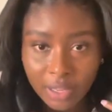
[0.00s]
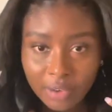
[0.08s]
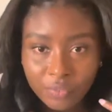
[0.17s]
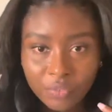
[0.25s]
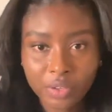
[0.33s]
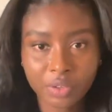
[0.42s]

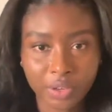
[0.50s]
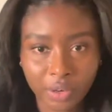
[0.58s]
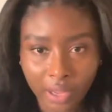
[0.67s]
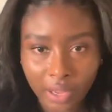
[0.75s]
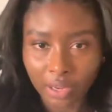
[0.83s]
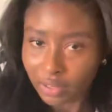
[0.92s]
and feel your
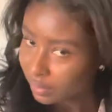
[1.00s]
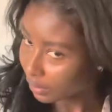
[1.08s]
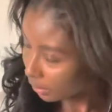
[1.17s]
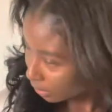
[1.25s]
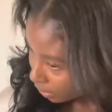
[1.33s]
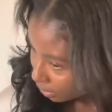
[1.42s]
hair.
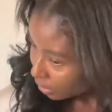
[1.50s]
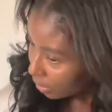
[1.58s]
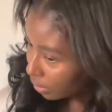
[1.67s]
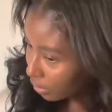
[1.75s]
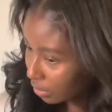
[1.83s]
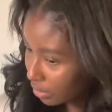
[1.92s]
Like,
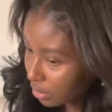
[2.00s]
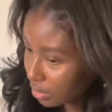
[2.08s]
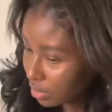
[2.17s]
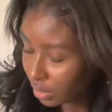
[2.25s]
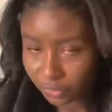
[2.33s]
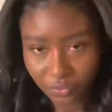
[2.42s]
does it
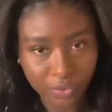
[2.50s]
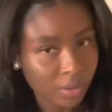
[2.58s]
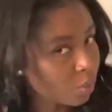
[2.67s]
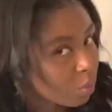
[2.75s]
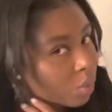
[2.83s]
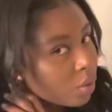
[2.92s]
still feel
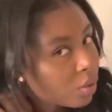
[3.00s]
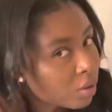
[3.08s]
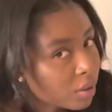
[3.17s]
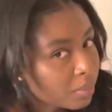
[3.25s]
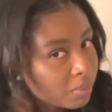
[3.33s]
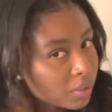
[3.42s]

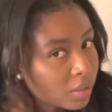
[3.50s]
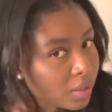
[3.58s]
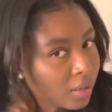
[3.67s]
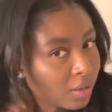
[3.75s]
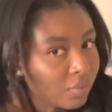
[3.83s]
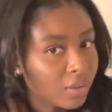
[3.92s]
warm?
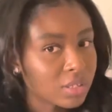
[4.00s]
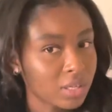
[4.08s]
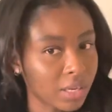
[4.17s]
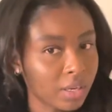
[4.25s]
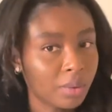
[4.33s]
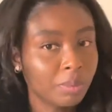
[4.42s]
If it's
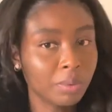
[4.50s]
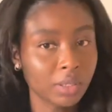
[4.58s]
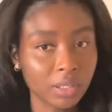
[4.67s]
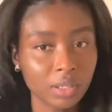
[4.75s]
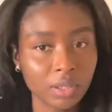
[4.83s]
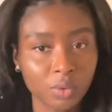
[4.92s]
like
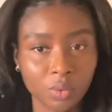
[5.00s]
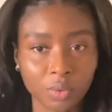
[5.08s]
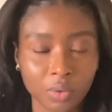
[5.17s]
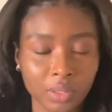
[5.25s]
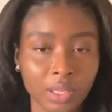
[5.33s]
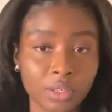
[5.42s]
completely
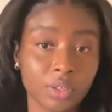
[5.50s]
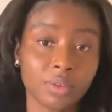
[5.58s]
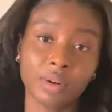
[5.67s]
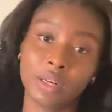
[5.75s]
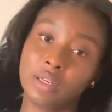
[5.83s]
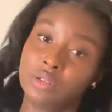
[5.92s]
cool, then you're
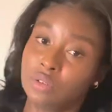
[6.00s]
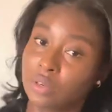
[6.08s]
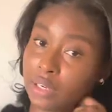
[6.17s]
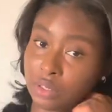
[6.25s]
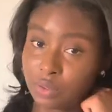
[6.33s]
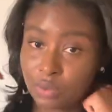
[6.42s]
ready to
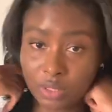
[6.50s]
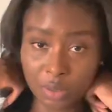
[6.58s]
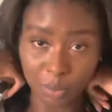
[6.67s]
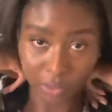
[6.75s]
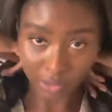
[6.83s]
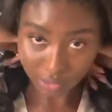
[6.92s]
like do this
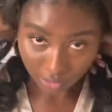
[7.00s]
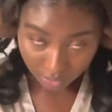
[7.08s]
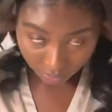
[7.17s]
part.